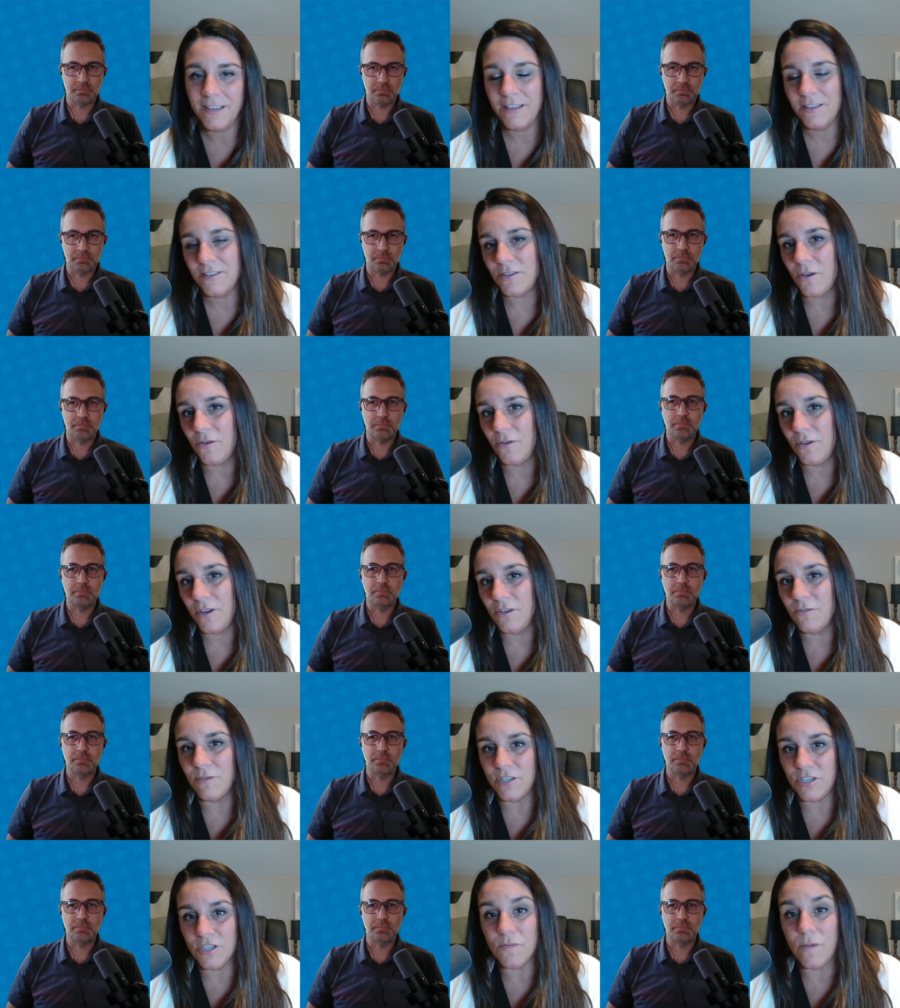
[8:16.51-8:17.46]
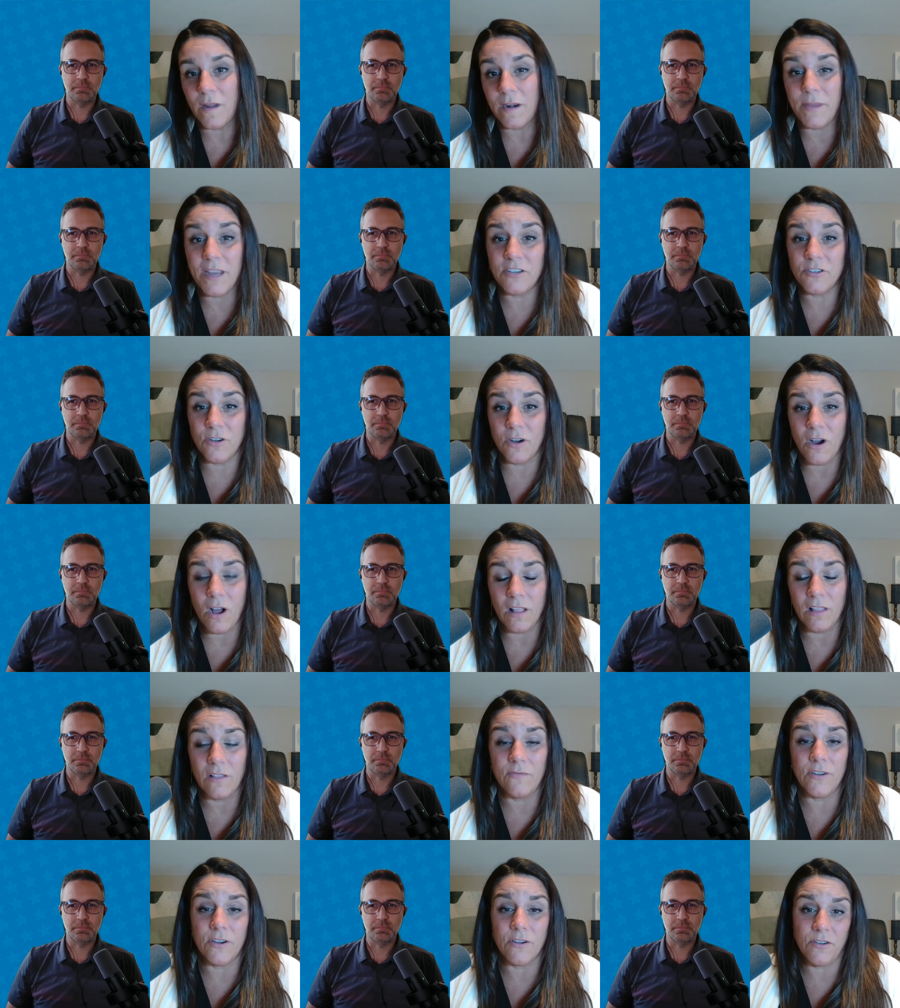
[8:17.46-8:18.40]
Speaker 1: So you would just want to make sure
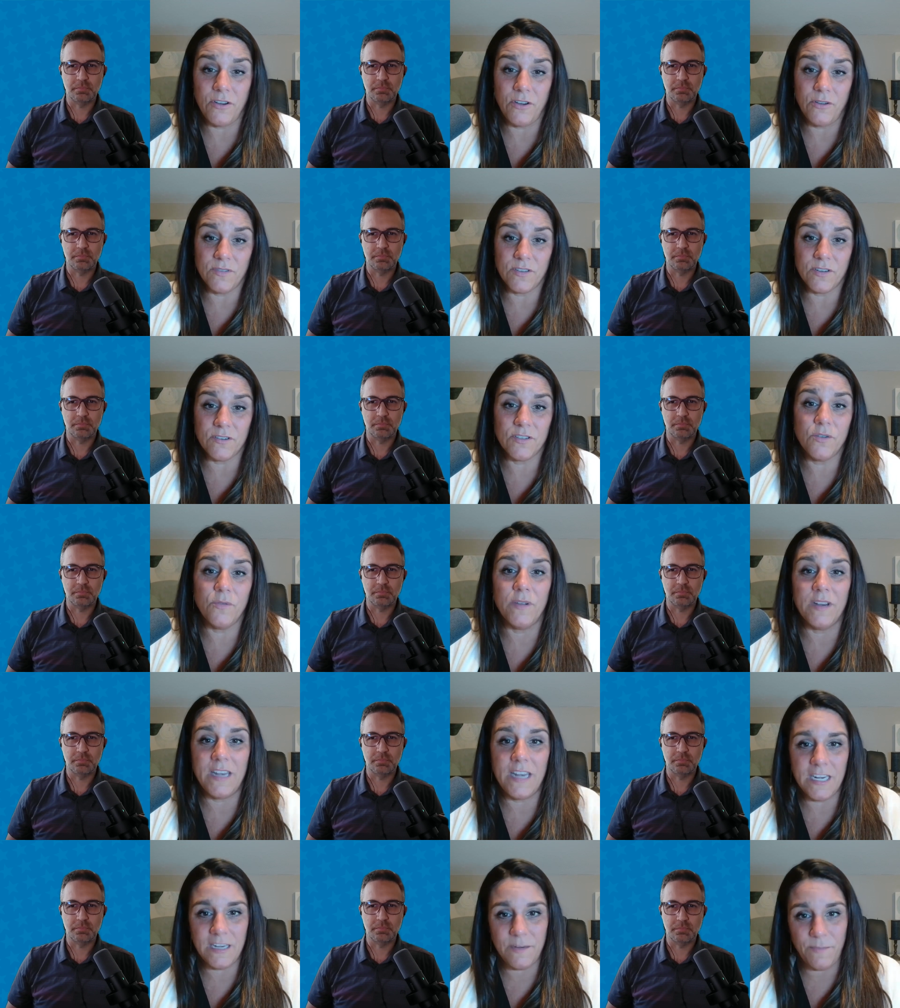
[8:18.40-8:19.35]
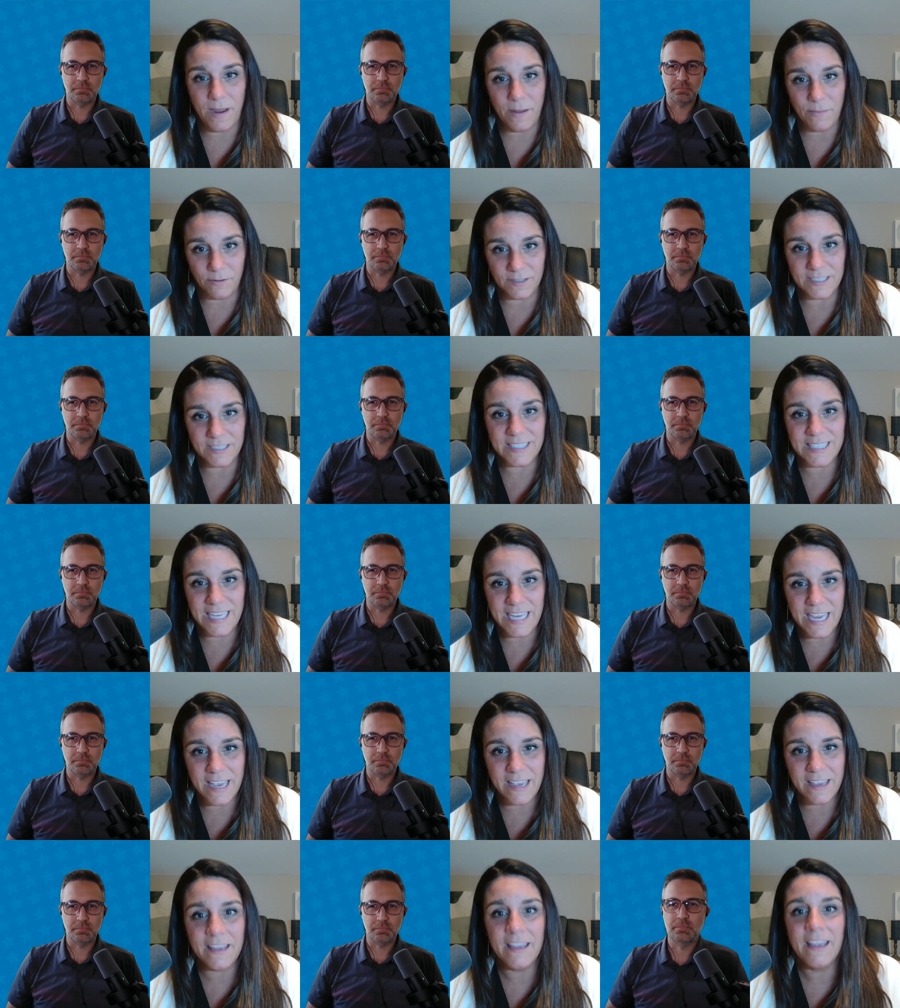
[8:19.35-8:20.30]
all of your users who would need to be able to see
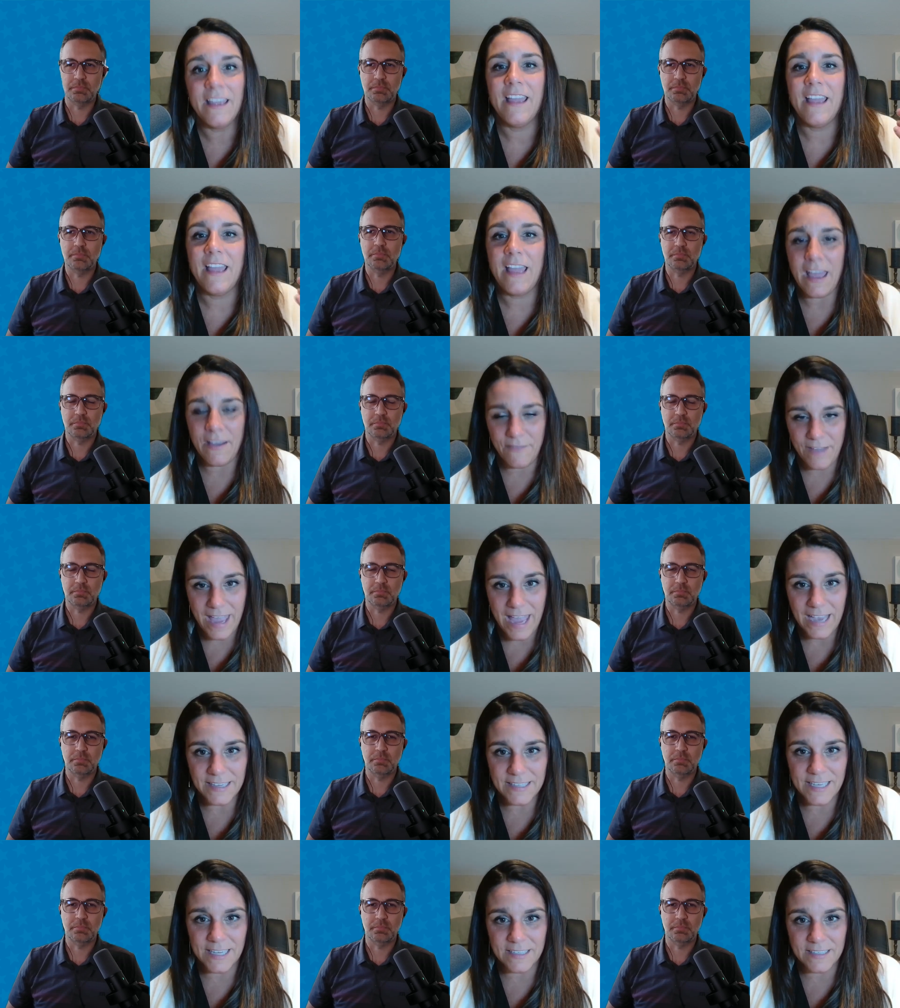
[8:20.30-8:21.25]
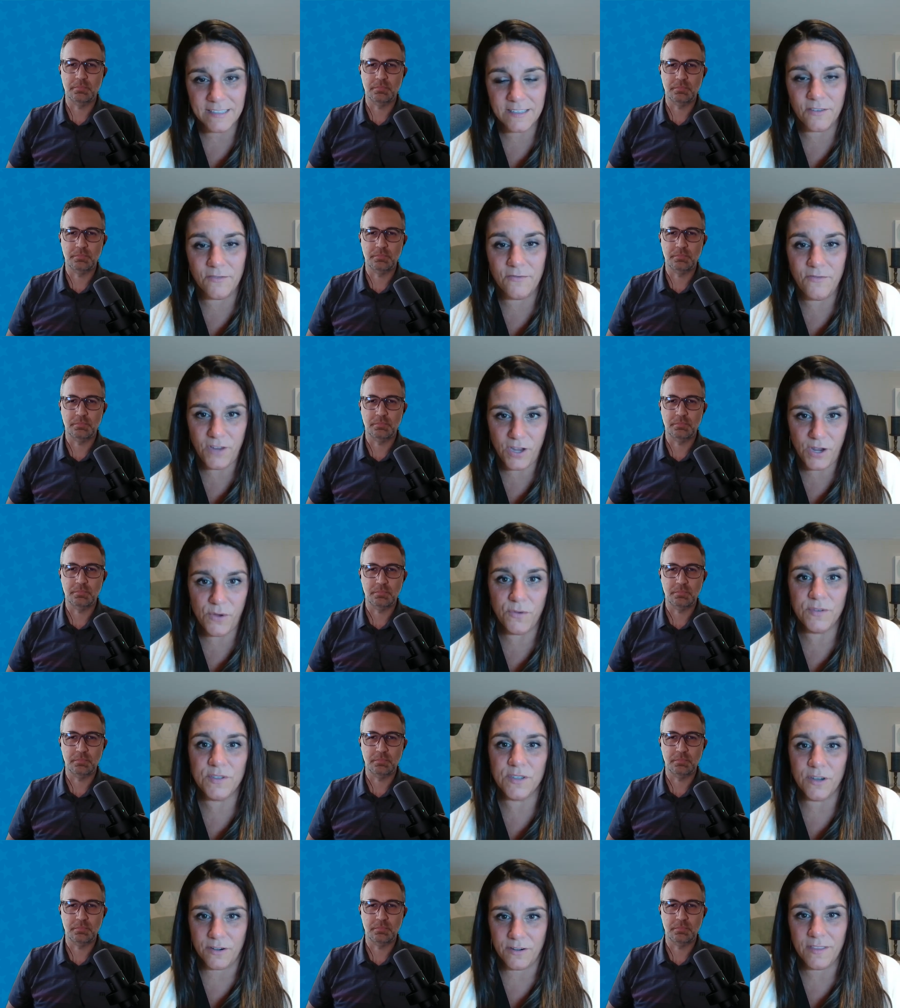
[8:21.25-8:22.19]
it have access to view
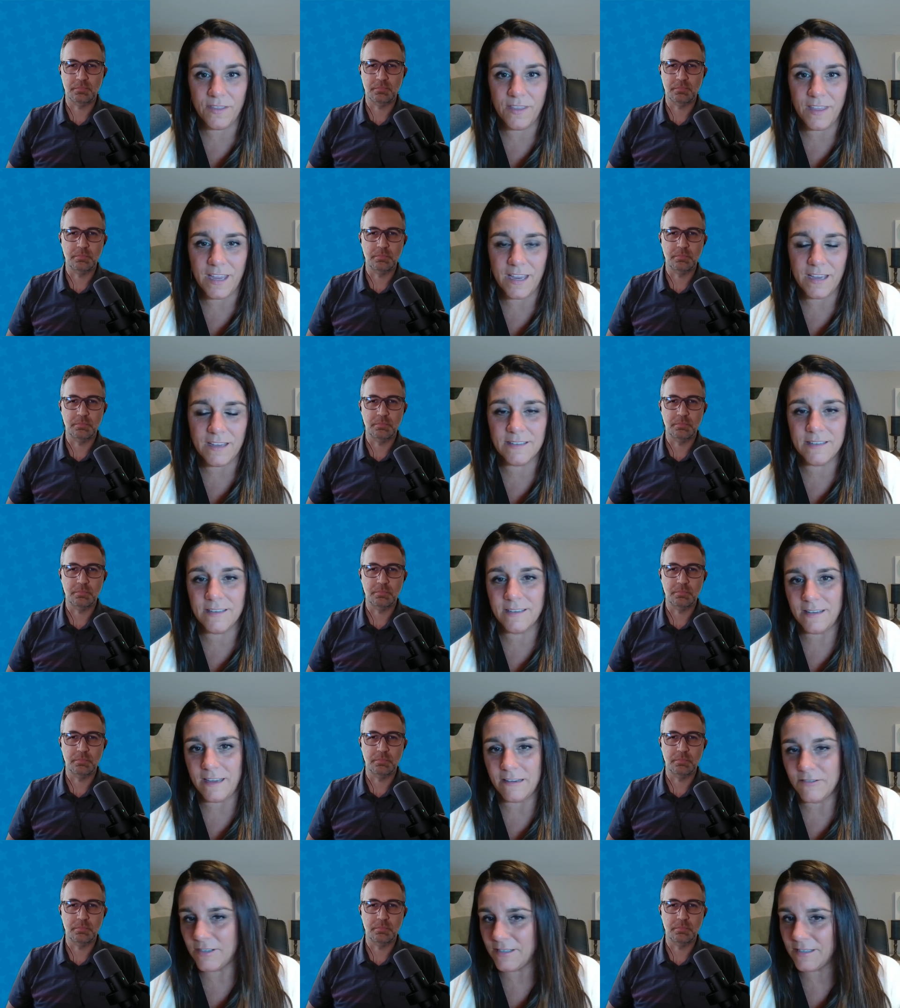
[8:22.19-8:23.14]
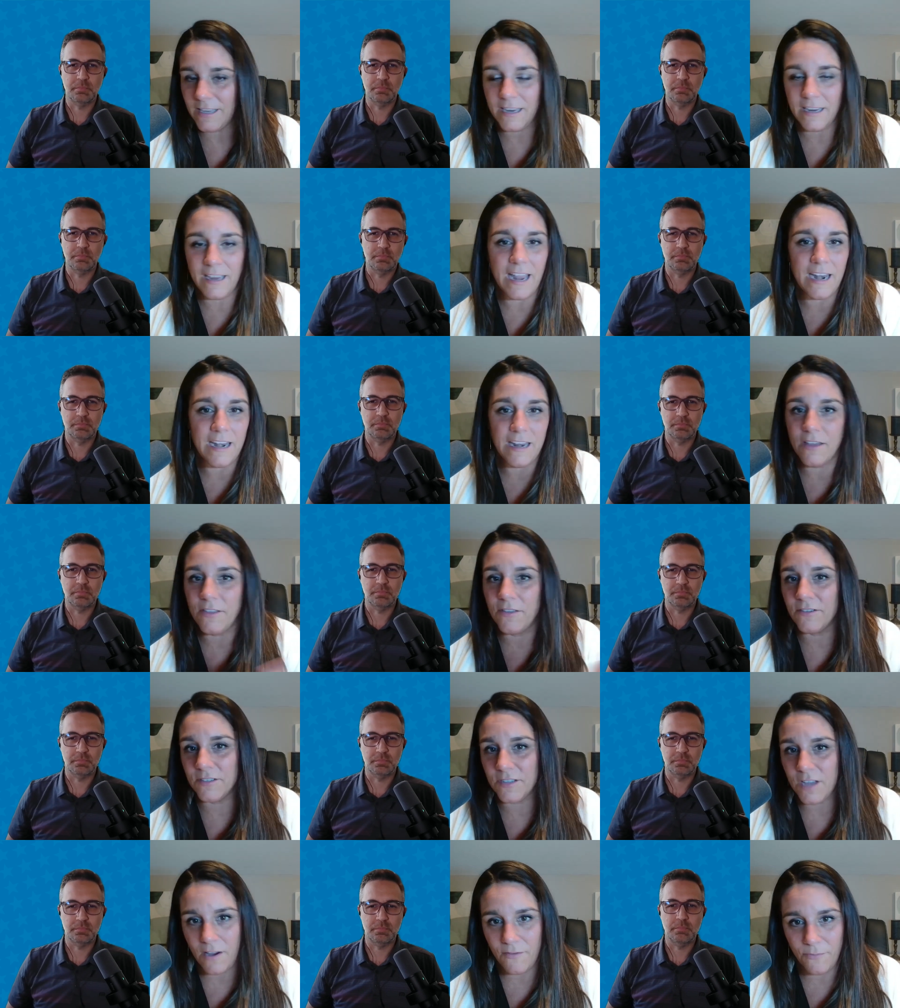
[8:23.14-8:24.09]
certain things, just like any
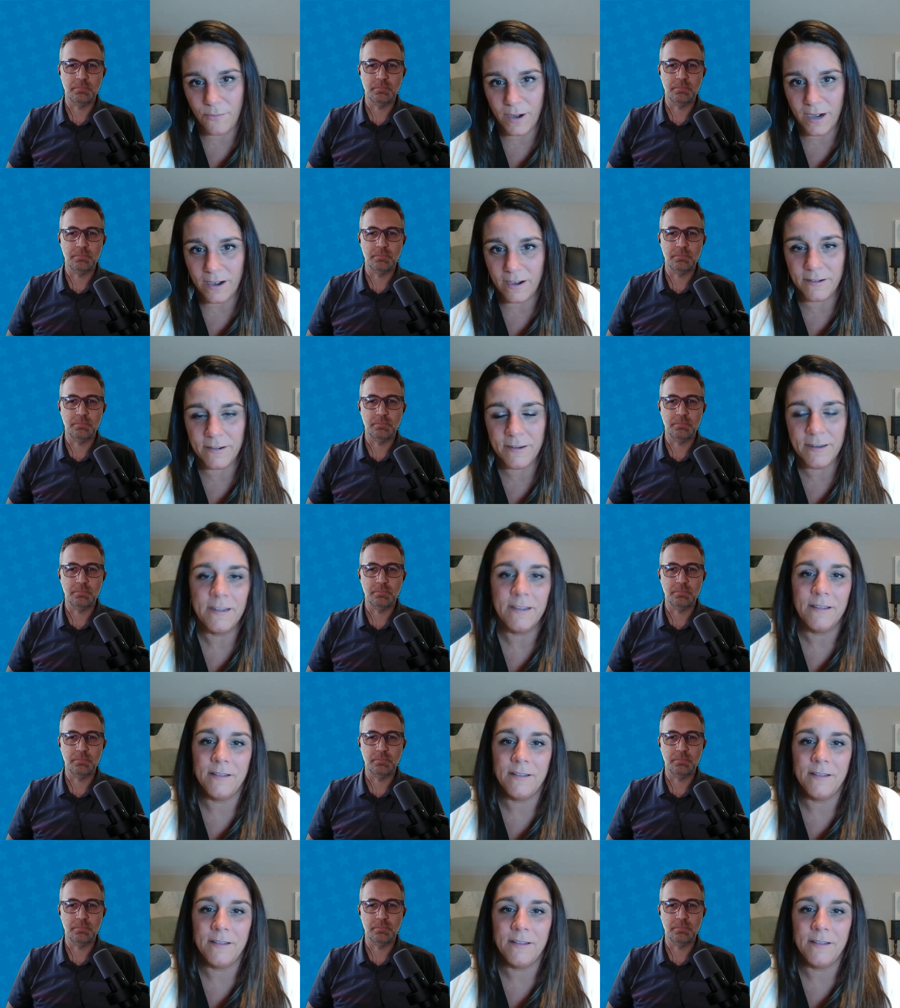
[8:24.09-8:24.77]
other software.